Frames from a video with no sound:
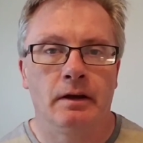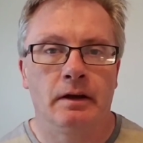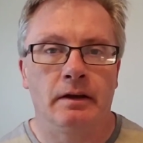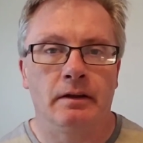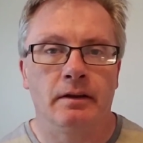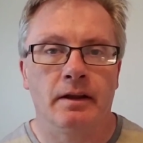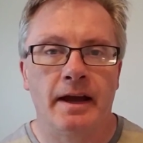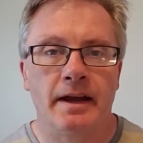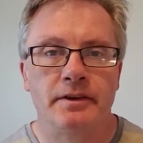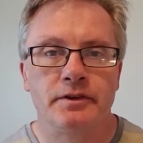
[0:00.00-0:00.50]

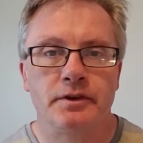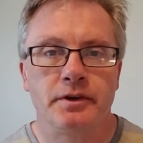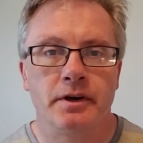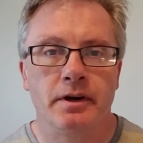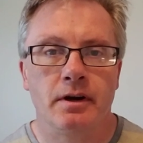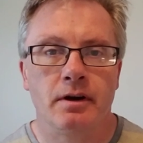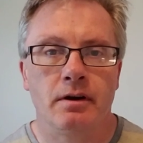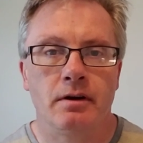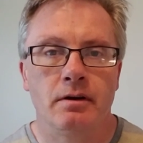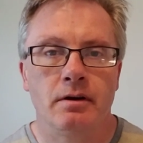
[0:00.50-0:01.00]
Last
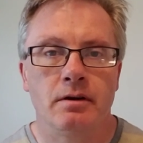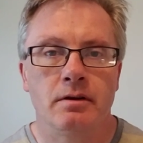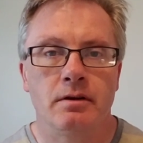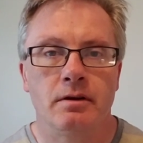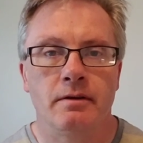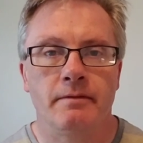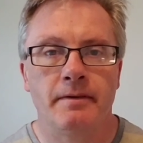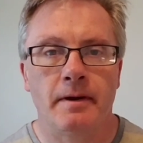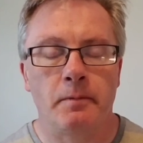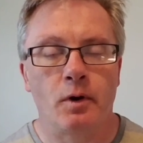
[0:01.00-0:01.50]
year,
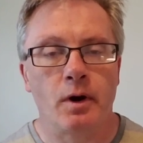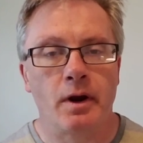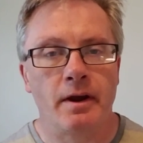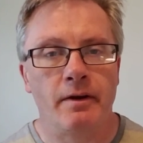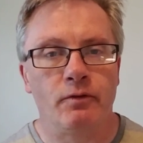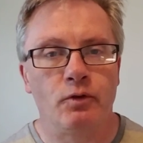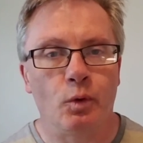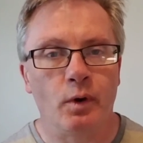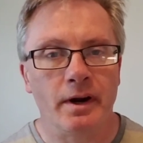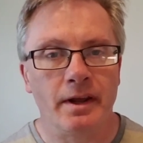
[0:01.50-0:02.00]
February
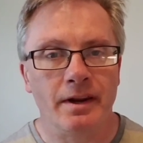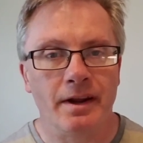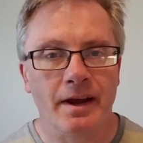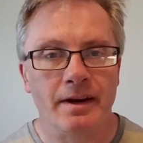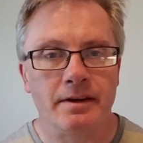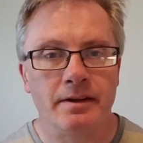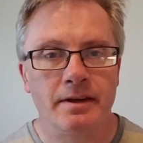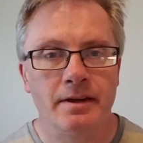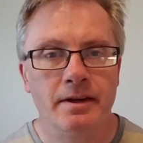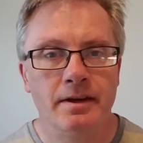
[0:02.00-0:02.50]
of
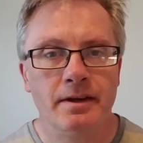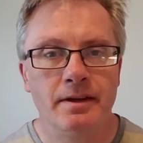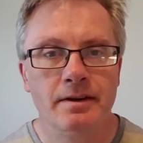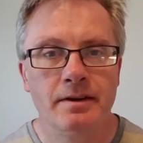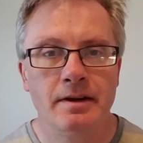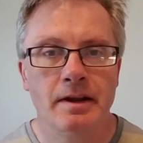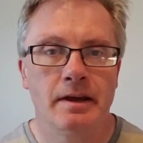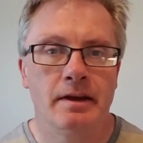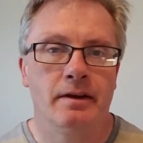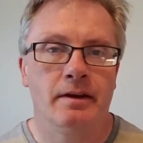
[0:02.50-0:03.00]
2019,
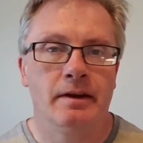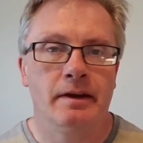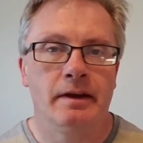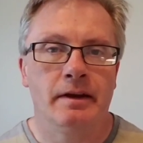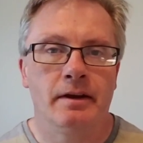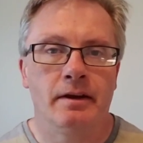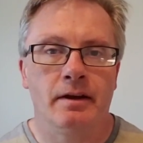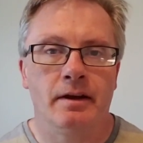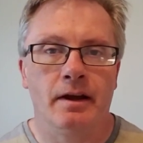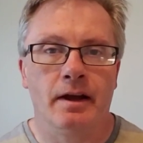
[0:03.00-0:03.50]

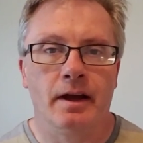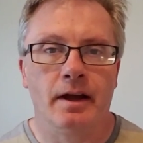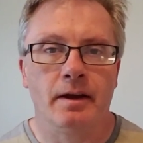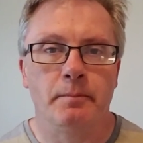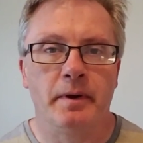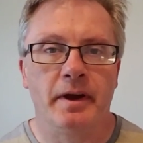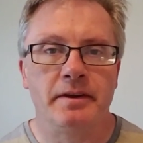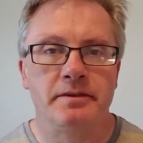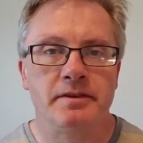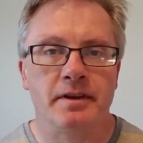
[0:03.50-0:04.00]
I
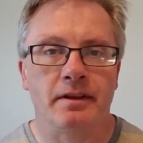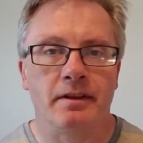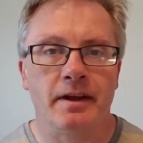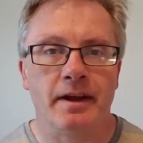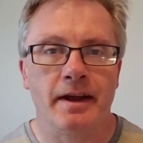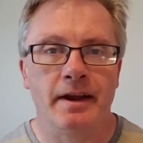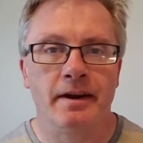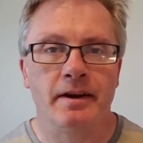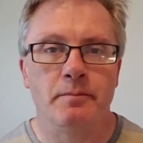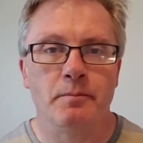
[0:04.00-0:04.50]
basically
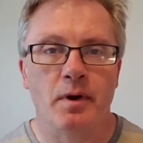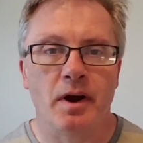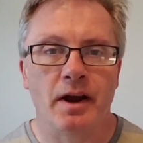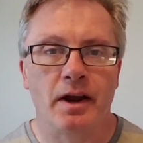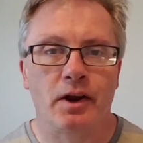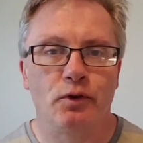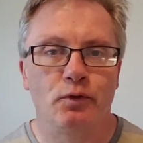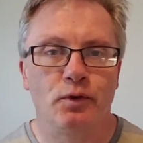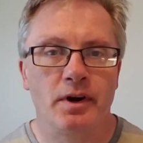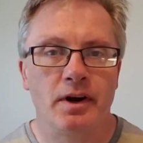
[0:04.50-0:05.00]
ended my
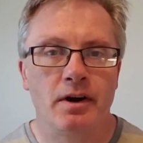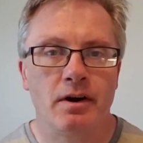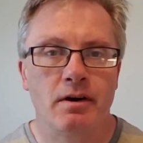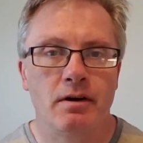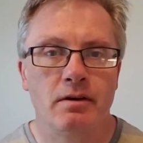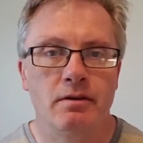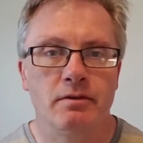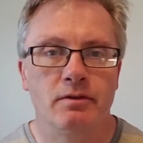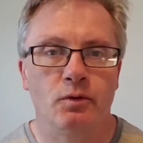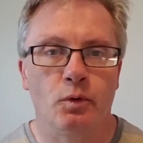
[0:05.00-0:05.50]

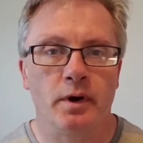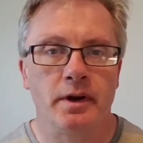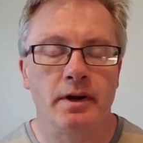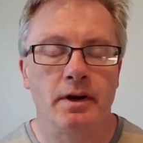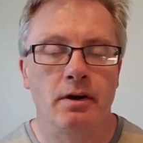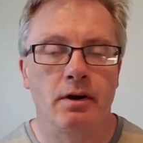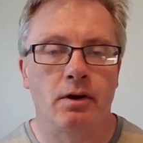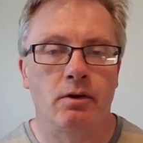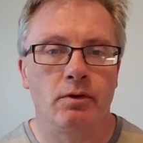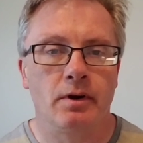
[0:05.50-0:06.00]
career,
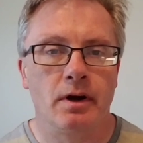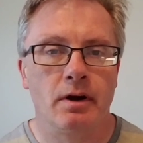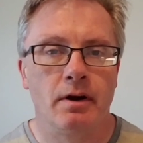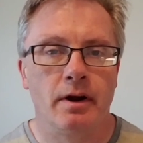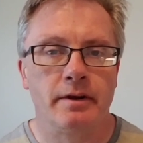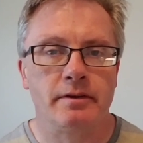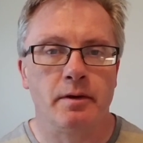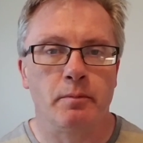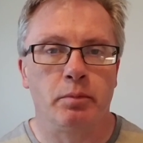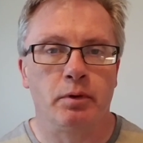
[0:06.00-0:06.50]
20-year career
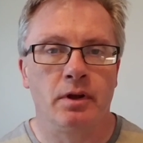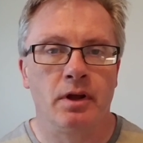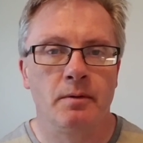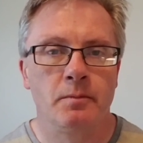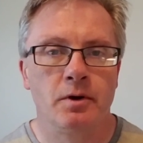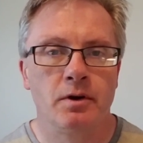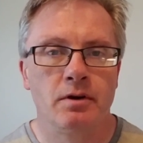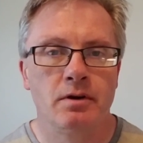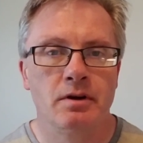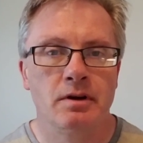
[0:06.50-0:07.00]
as a
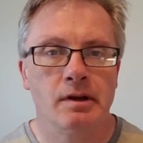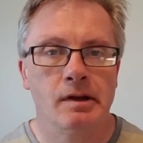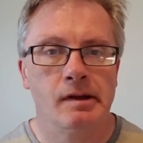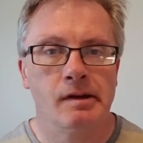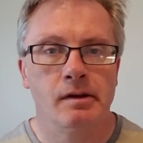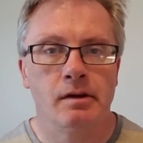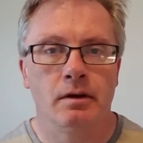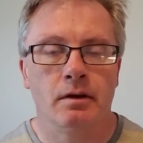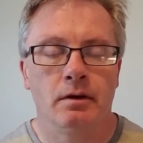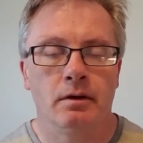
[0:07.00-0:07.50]
plumber.
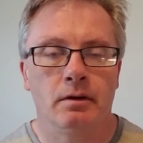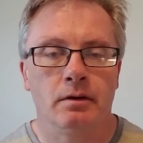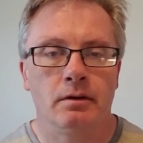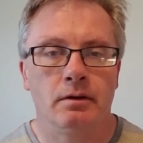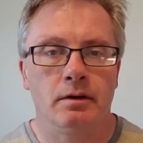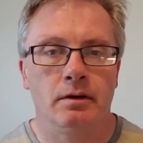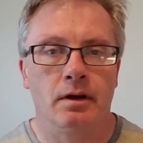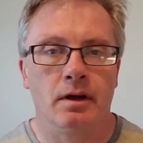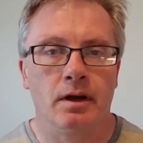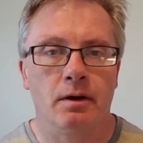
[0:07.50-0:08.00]

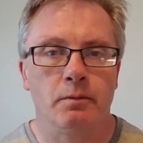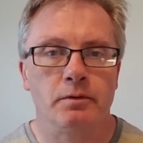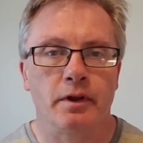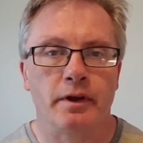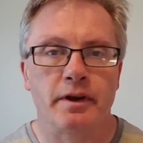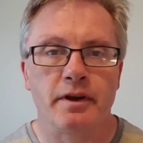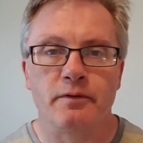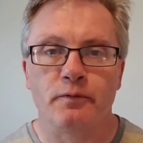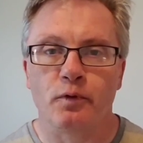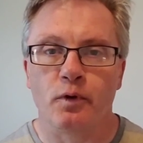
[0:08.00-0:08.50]
I was
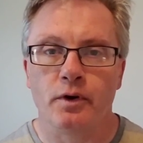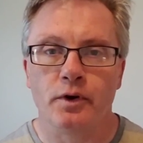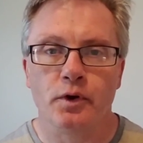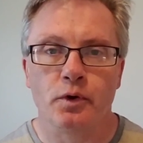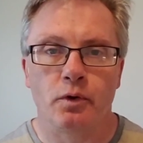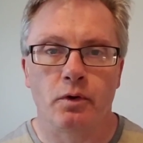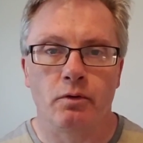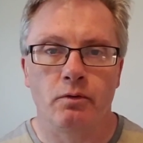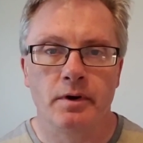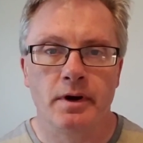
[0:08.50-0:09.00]
looking for a new
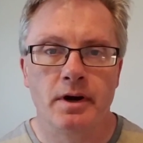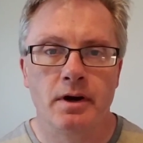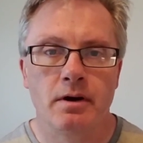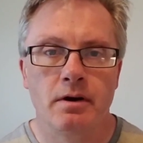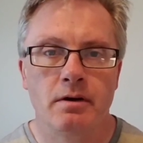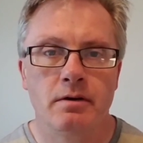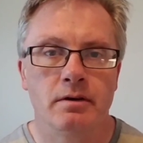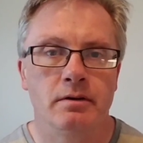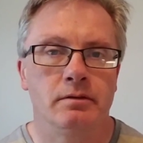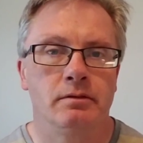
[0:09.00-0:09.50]

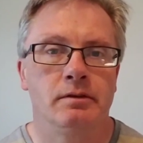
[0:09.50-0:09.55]
career